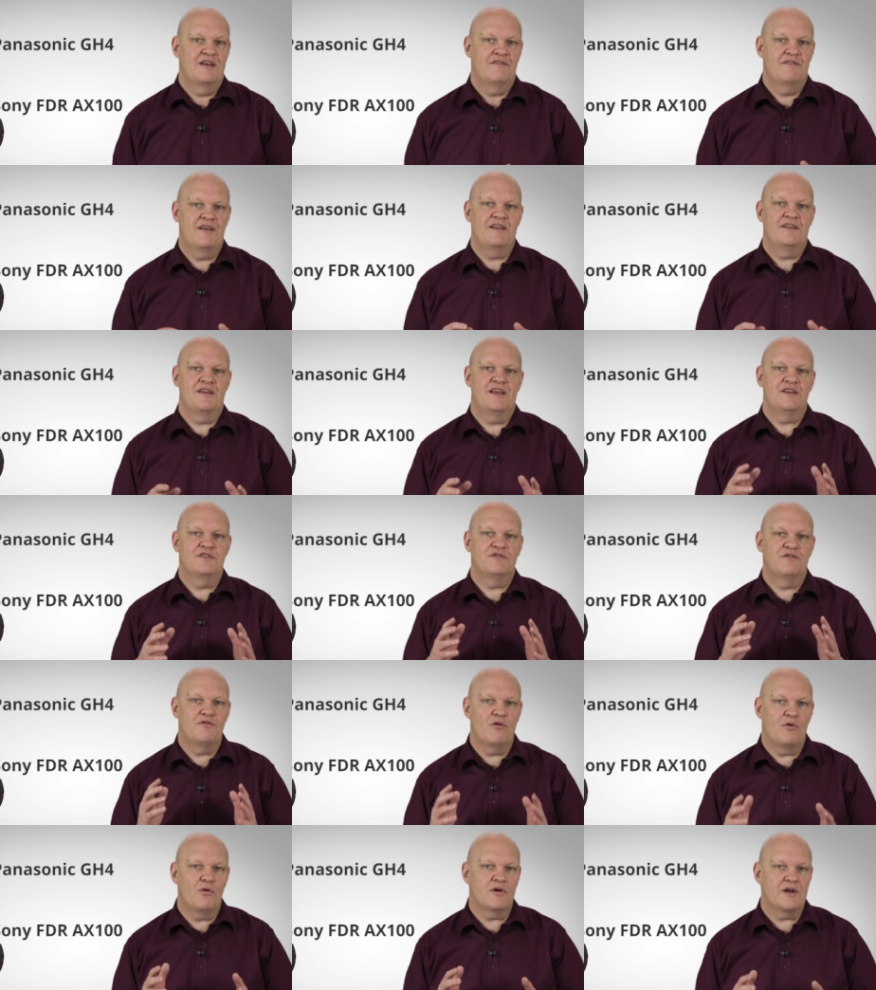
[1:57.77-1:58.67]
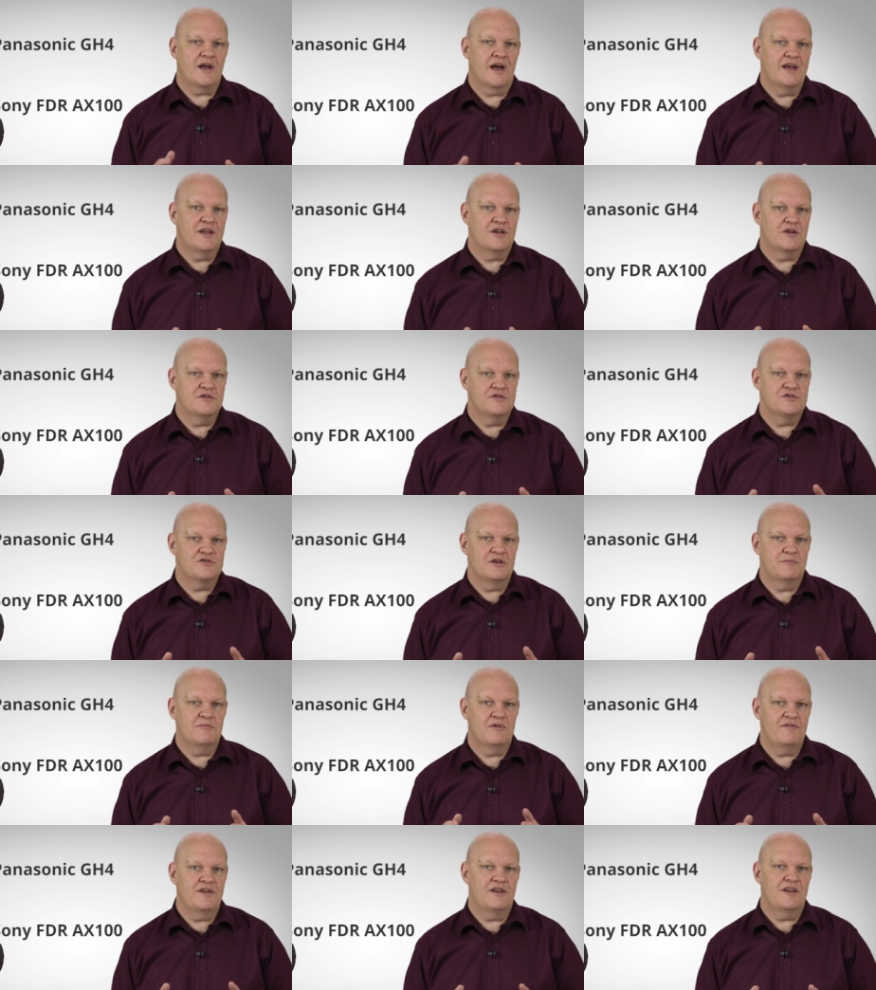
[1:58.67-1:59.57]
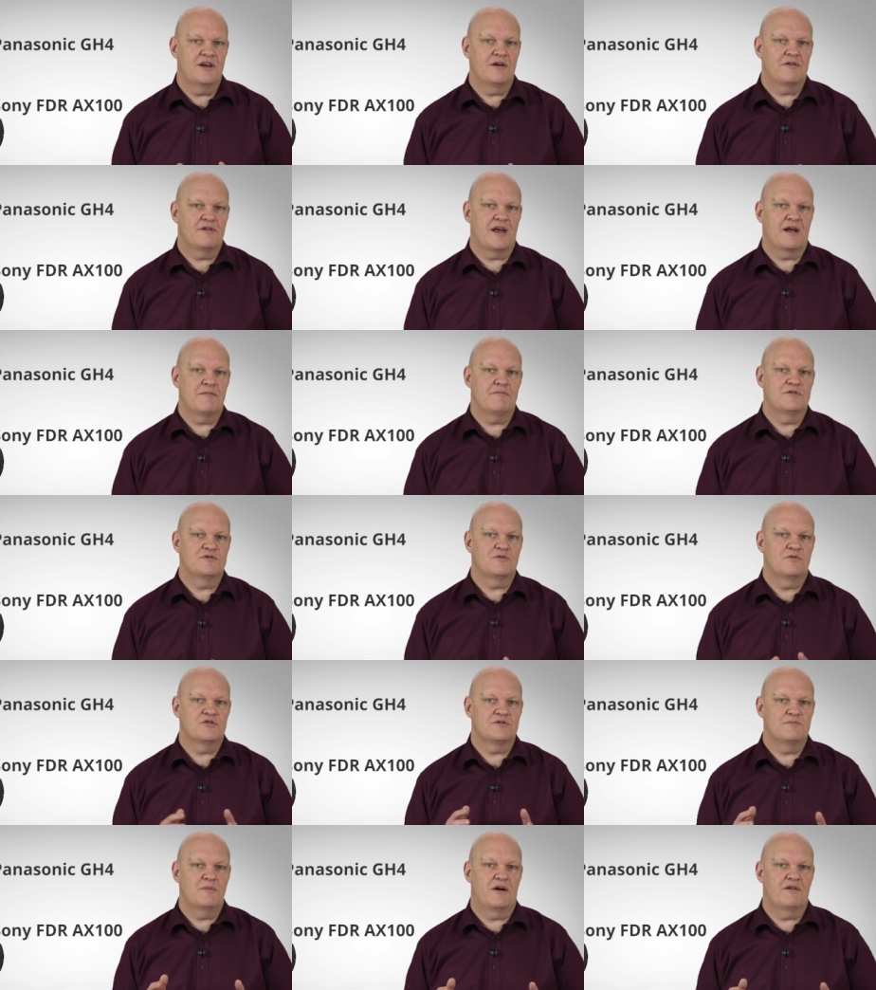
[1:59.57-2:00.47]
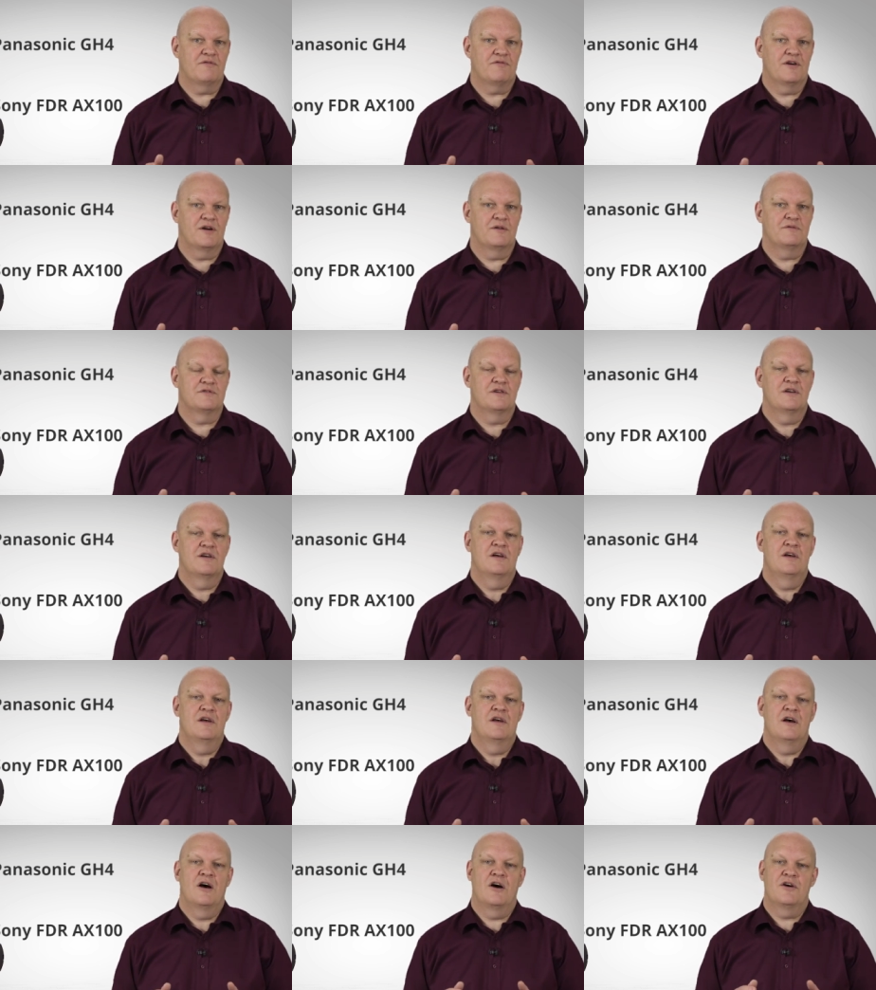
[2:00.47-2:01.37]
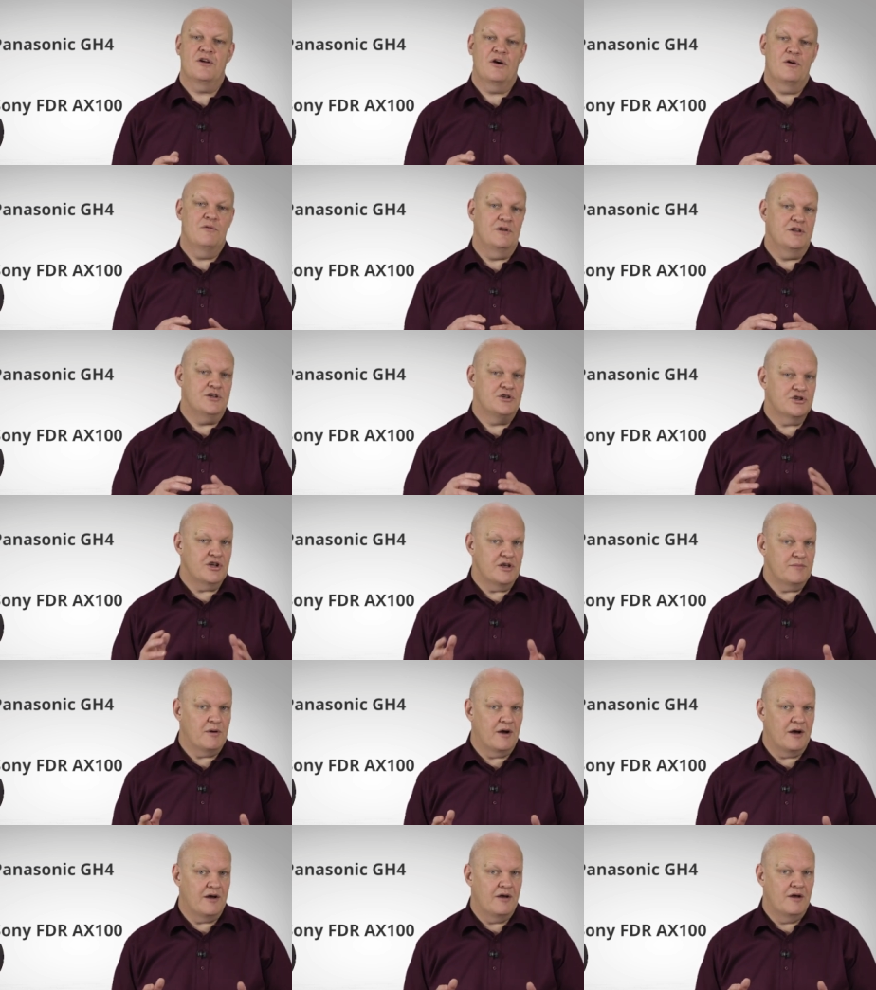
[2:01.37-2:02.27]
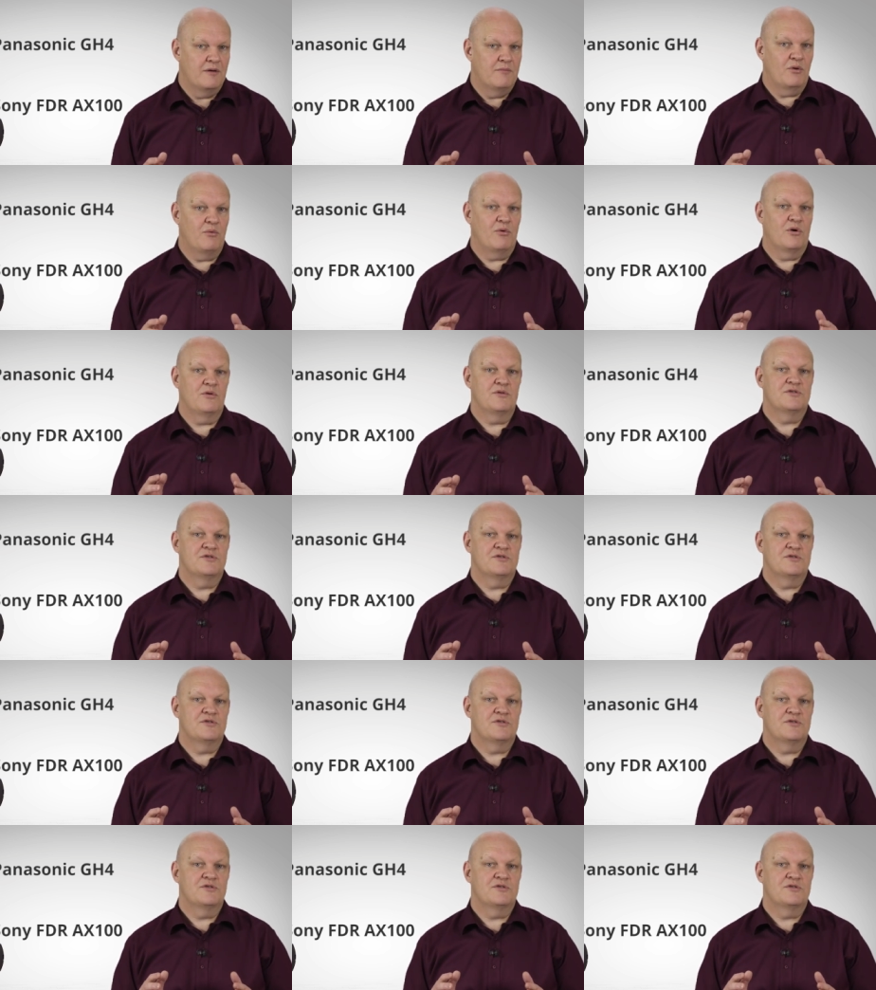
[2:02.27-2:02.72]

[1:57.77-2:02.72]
then these 4K consumer video cameras or smartphones are not only cheaper, but will